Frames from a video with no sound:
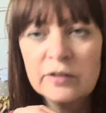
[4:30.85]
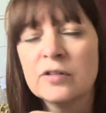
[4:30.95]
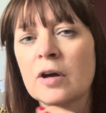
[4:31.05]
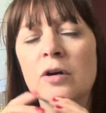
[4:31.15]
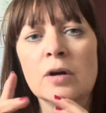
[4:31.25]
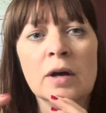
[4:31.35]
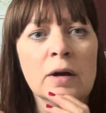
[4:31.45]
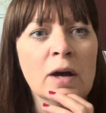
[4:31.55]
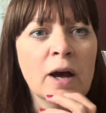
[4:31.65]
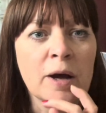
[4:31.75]
So
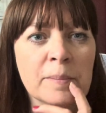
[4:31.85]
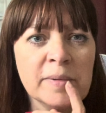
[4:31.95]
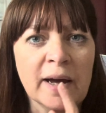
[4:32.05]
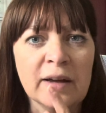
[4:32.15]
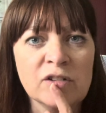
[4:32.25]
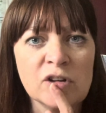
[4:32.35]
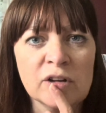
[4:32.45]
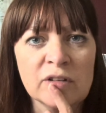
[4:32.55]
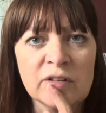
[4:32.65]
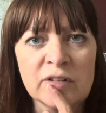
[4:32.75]
yeah, as you
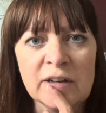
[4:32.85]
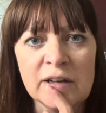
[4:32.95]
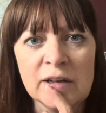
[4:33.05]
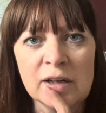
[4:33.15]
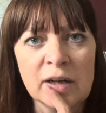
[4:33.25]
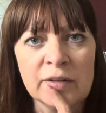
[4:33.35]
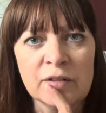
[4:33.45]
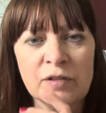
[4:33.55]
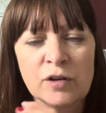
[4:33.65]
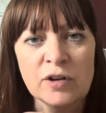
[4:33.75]
can see in the
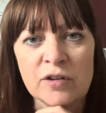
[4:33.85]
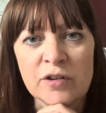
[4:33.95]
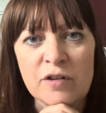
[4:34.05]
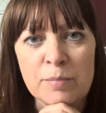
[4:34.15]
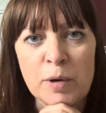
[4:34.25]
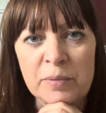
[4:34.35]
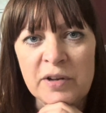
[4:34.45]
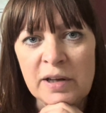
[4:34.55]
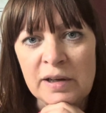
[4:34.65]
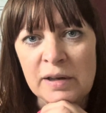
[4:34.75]
photos that I've popped
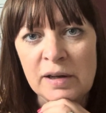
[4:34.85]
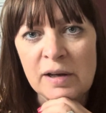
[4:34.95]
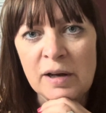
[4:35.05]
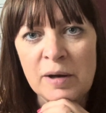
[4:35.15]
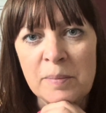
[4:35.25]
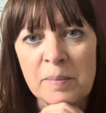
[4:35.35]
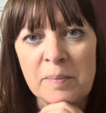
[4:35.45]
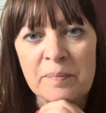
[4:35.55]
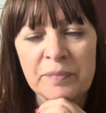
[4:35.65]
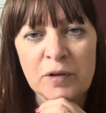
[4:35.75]
in
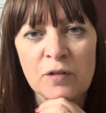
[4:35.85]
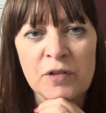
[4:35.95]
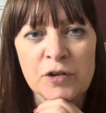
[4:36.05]
of the